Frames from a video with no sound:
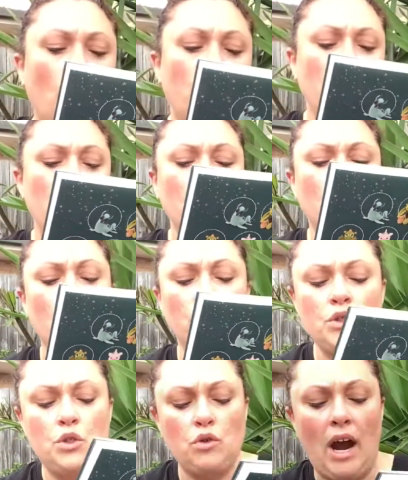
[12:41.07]

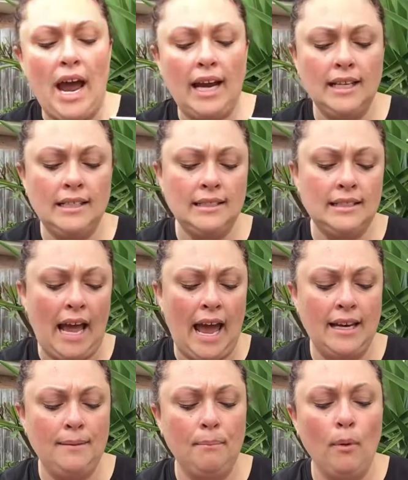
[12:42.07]
Unicorns, Dragons
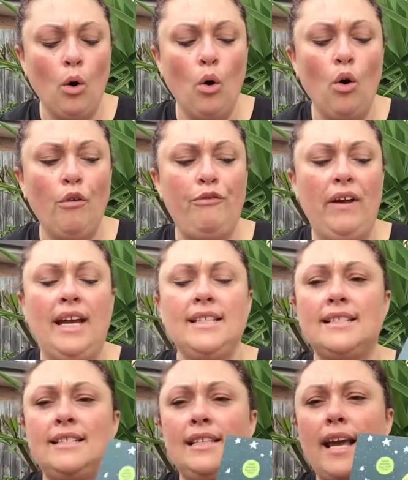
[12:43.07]
and More
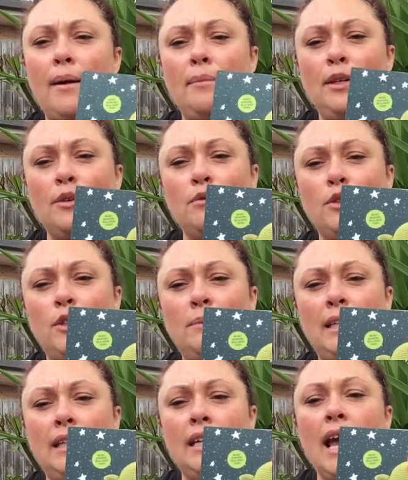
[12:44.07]
Fantasy
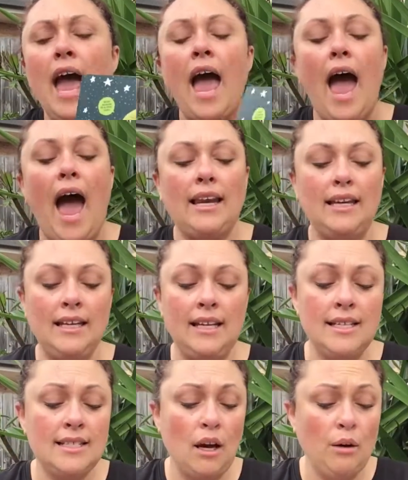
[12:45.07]
Amigurumi, and it
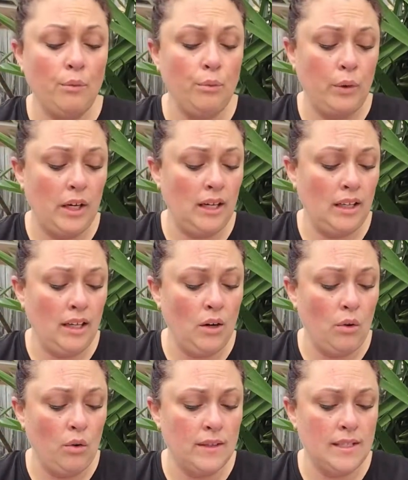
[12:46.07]
is a really
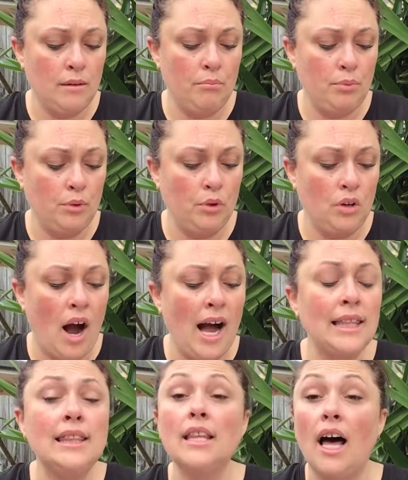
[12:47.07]
awesome book. I
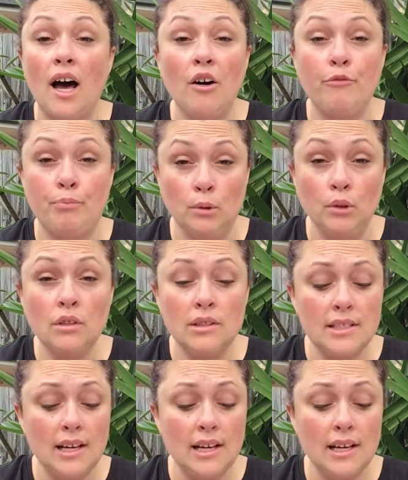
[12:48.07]
love books.